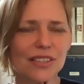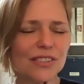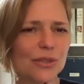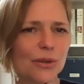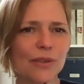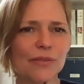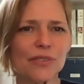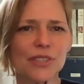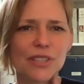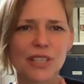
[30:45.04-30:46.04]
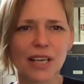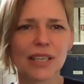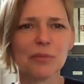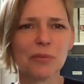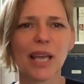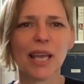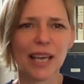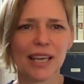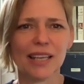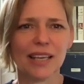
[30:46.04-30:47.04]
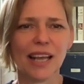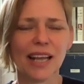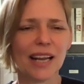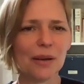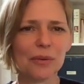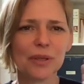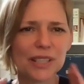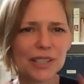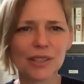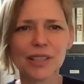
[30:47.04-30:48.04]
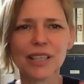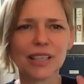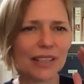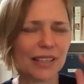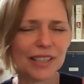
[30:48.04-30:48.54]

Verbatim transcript: sort of stuck in my head and i would hear it